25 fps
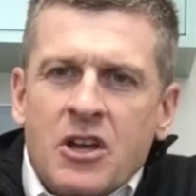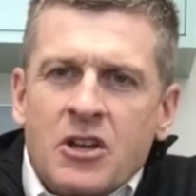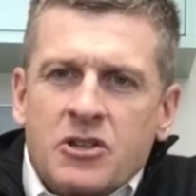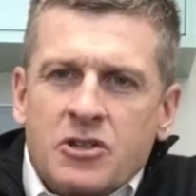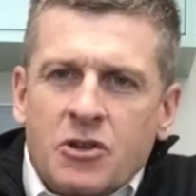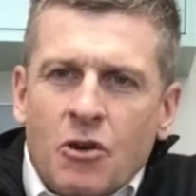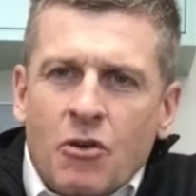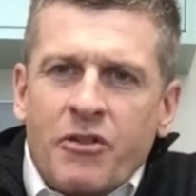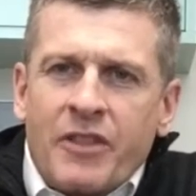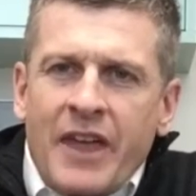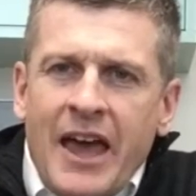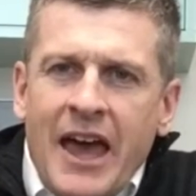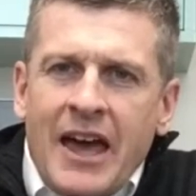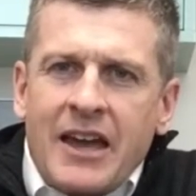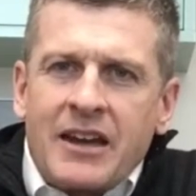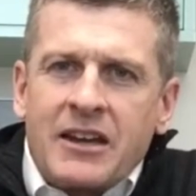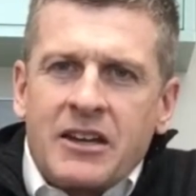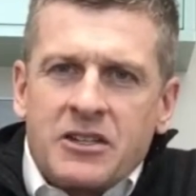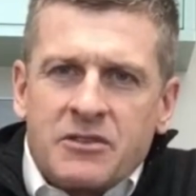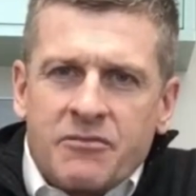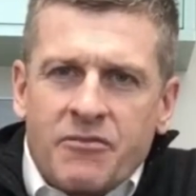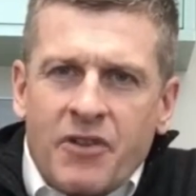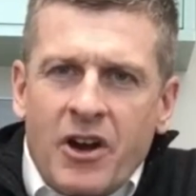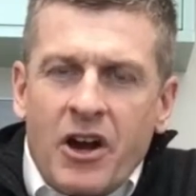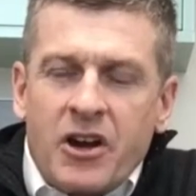So that
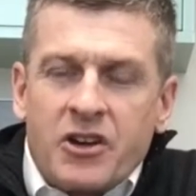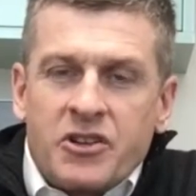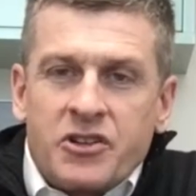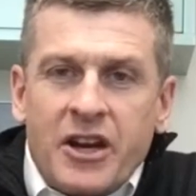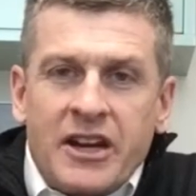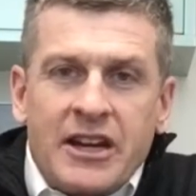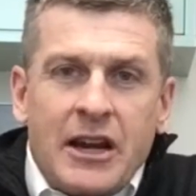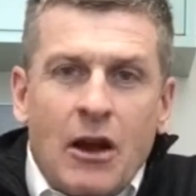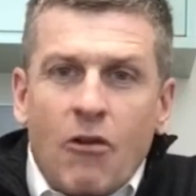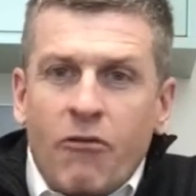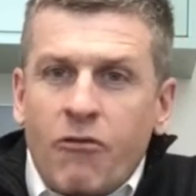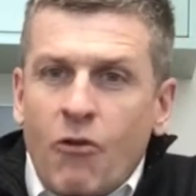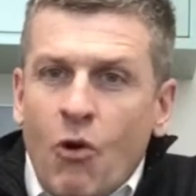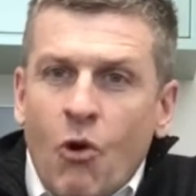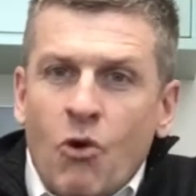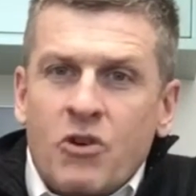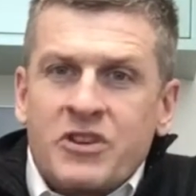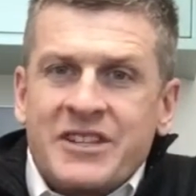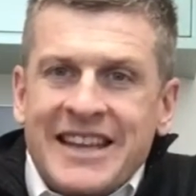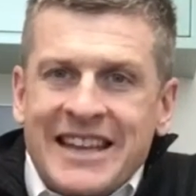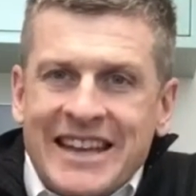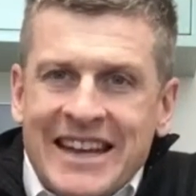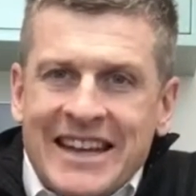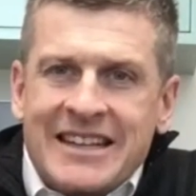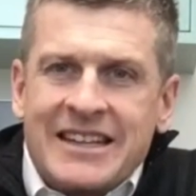is very exciting. Now, of
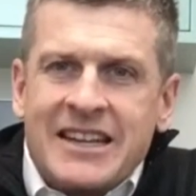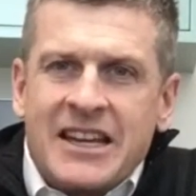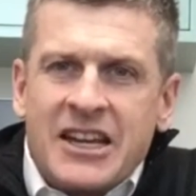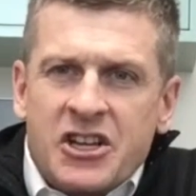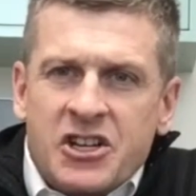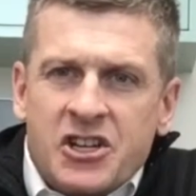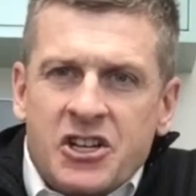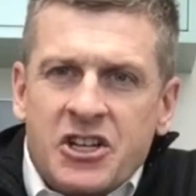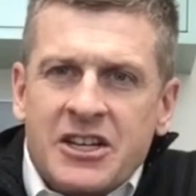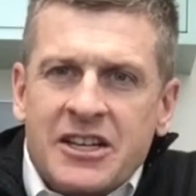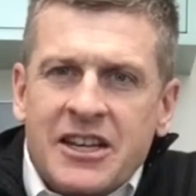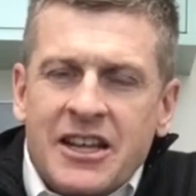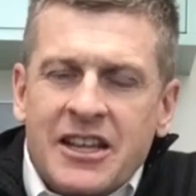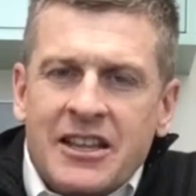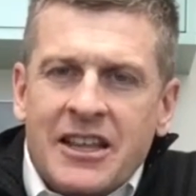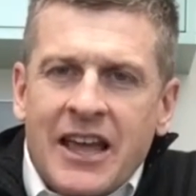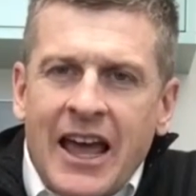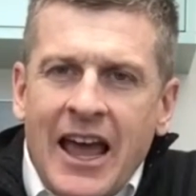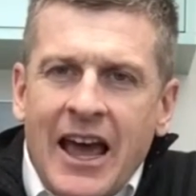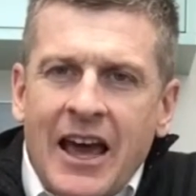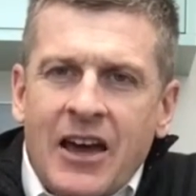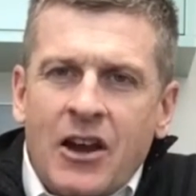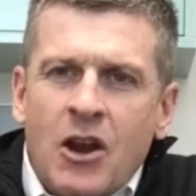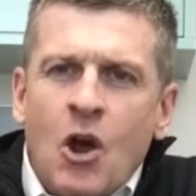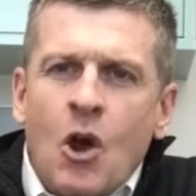course, in addition to
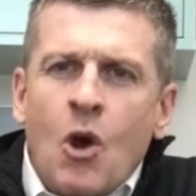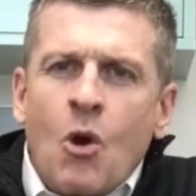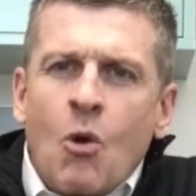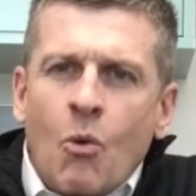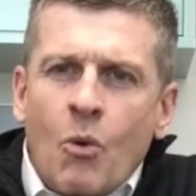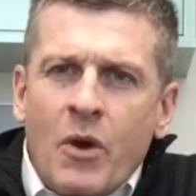that,